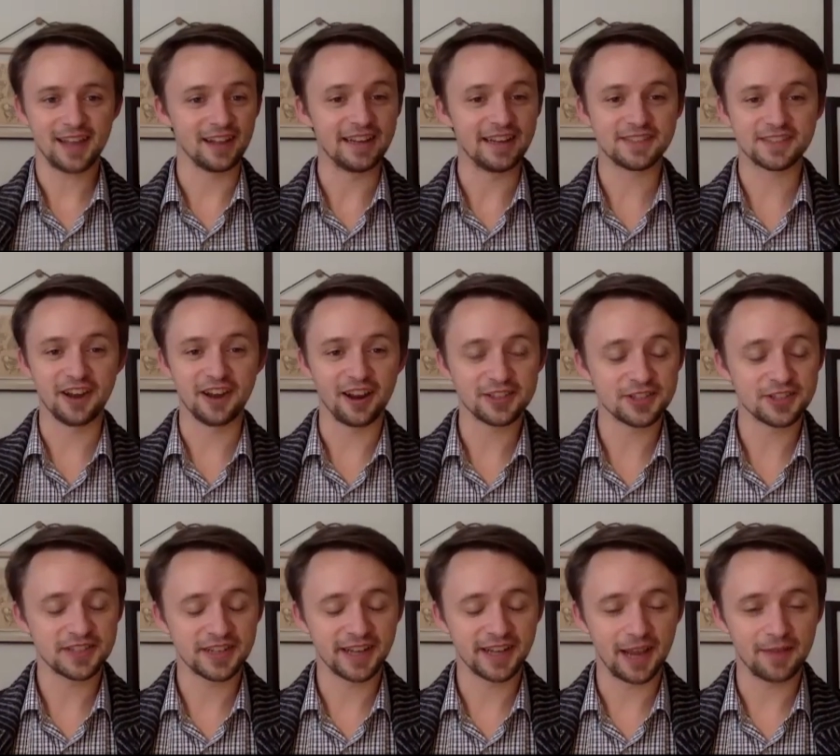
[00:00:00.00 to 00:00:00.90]
It. It's not
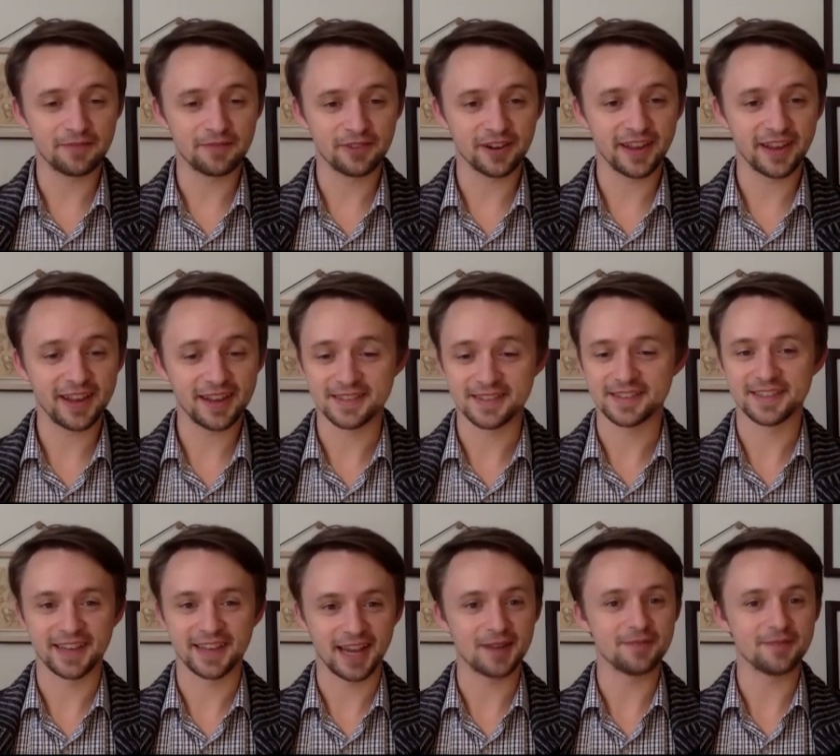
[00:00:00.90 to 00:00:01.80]
just a game for kids, it's
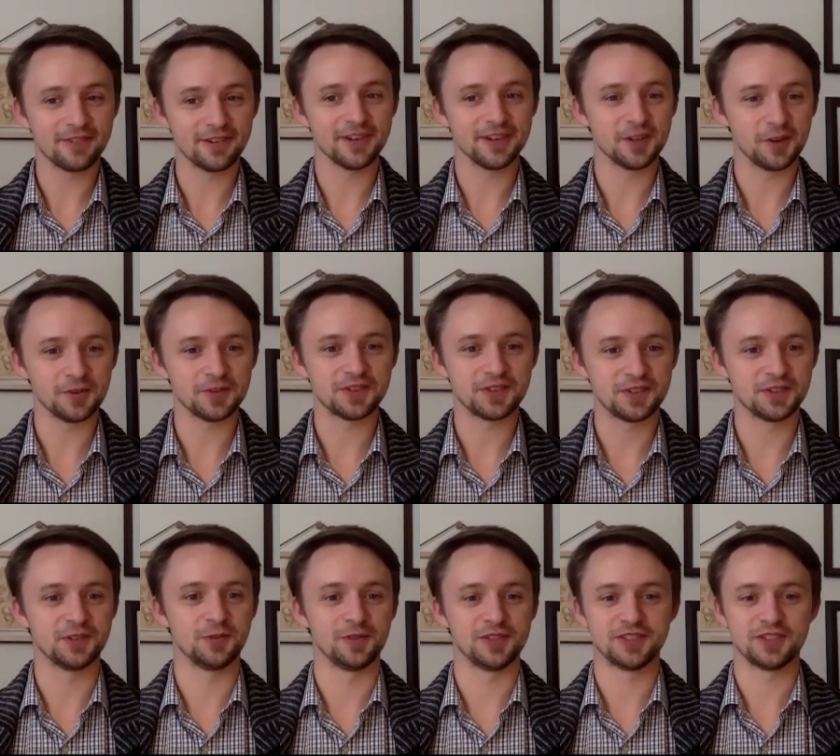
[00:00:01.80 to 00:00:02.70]
a game for adults
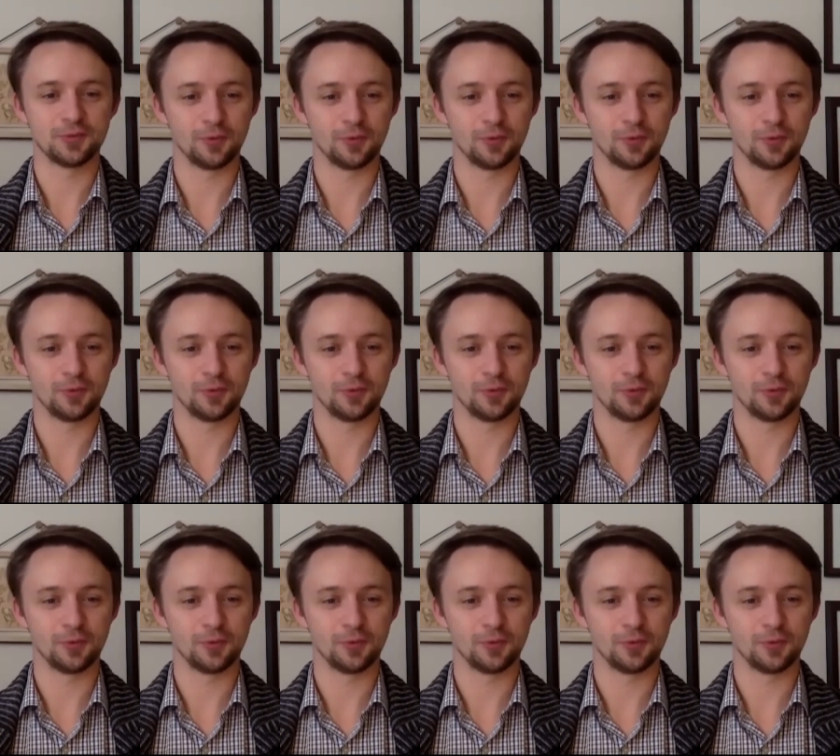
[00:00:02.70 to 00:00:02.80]
too, which is